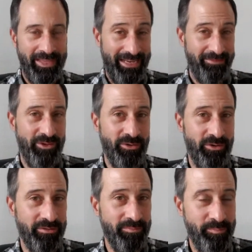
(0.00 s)
if
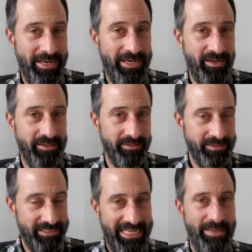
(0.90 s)
your big
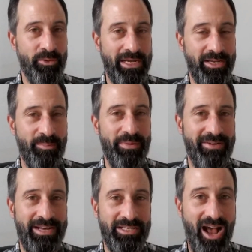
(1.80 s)
team or kind of company
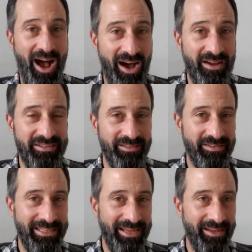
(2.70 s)
events aren't
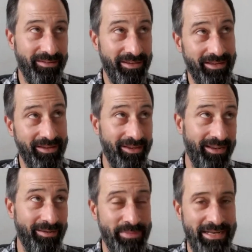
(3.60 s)
that
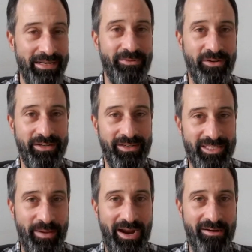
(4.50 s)
meaningful and
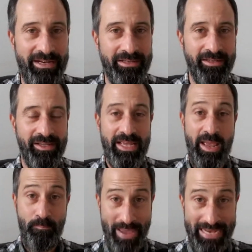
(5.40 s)
inspiring,
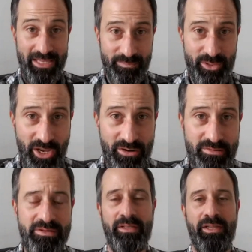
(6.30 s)
make them so.